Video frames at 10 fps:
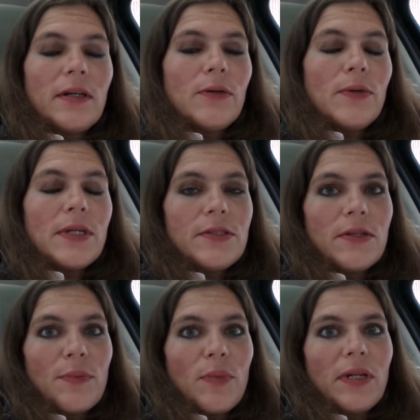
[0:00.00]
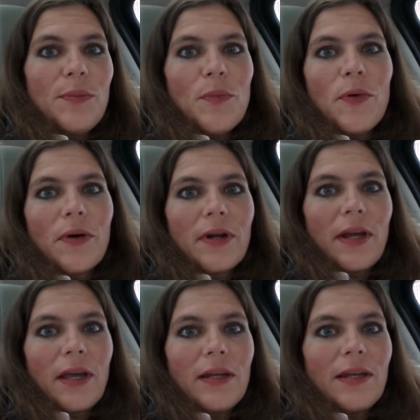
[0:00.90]
I always do that Monday
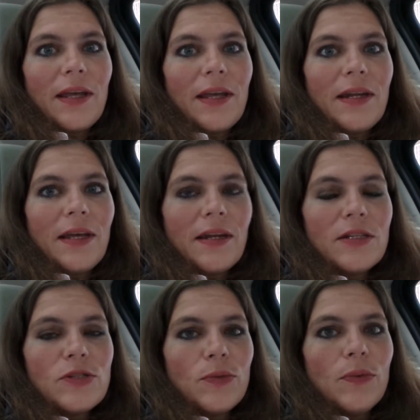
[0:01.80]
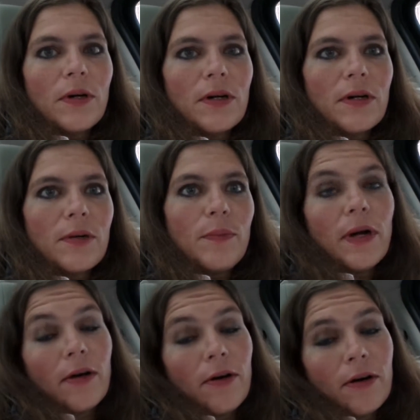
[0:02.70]
morning, and then heading to work
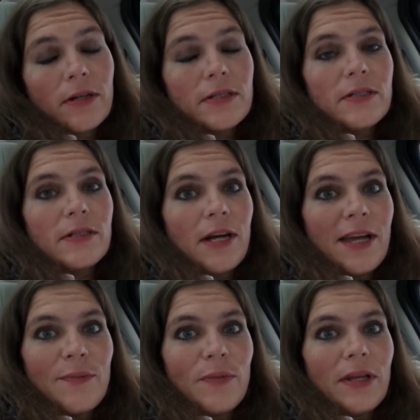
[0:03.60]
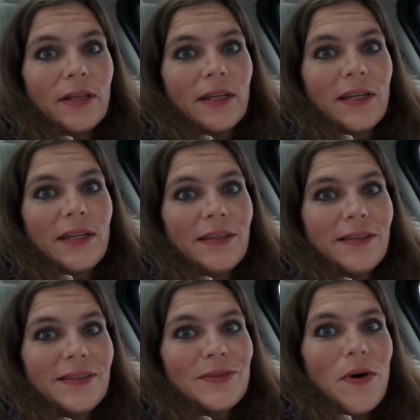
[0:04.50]
by car this time, and then
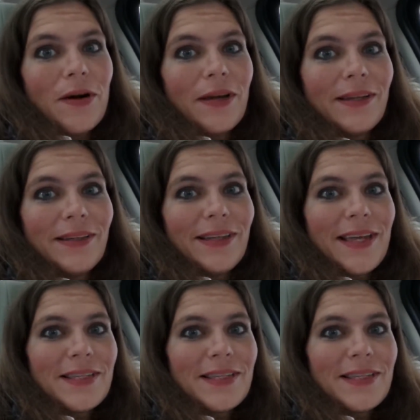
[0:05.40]
walking the last